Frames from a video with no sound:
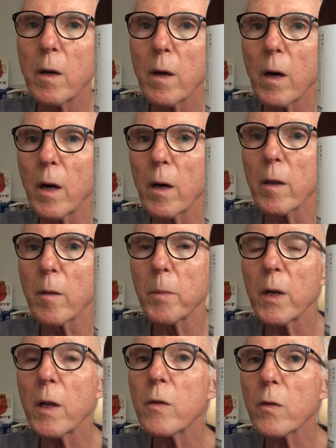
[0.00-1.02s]
Uh, the
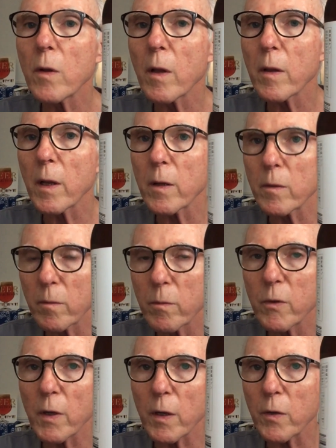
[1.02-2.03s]
peninsula that
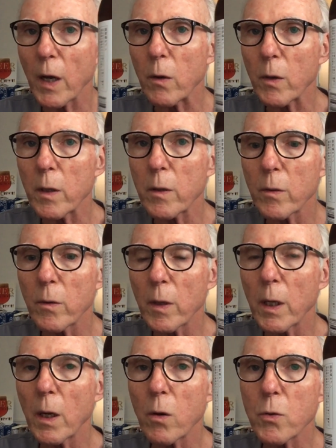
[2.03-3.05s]
sticks out into
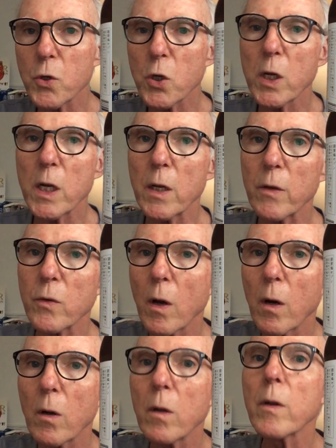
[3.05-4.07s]
the ocean is
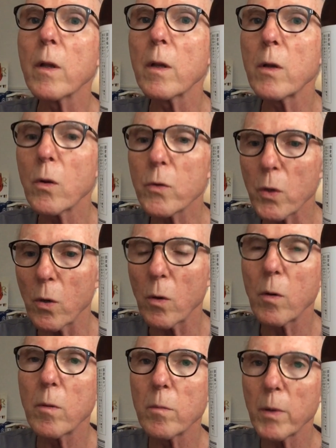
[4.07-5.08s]
called the Noto
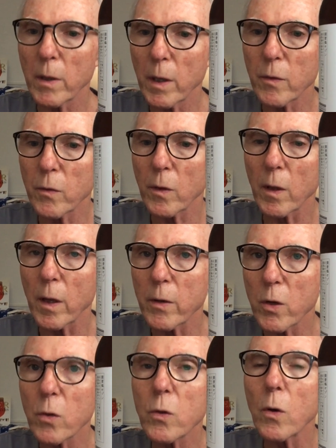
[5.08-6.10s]
Peninsula,
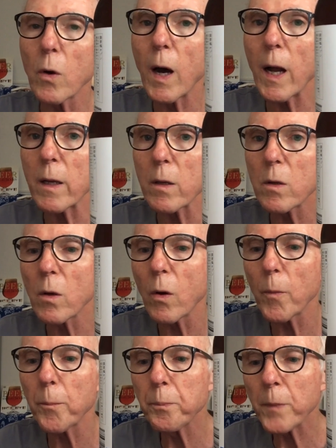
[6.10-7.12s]
Noto Hanto.
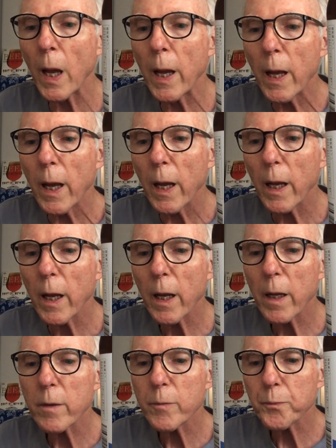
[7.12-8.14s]

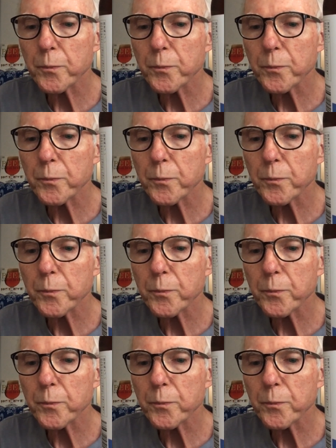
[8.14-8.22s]
And